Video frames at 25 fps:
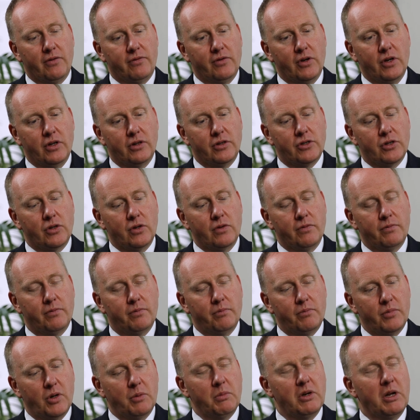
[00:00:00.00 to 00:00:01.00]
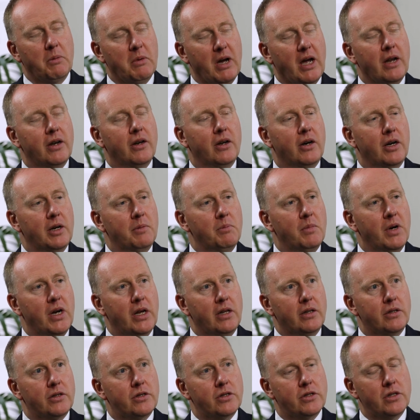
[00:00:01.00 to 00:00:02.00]
for sort of probably about 9
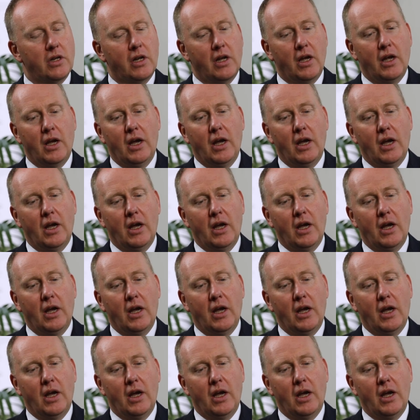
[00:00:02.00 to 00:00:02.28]
months.